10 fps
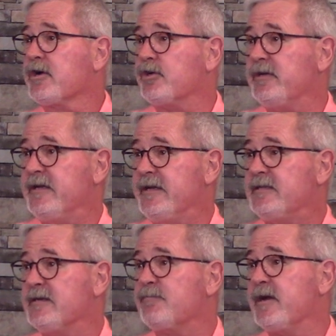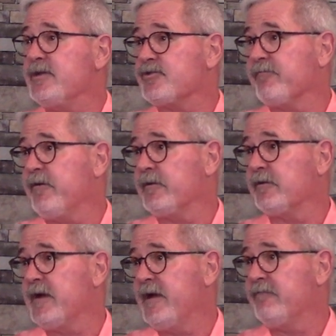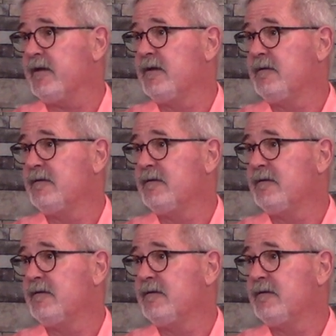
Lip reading: good deeds and praise your Father in heaven.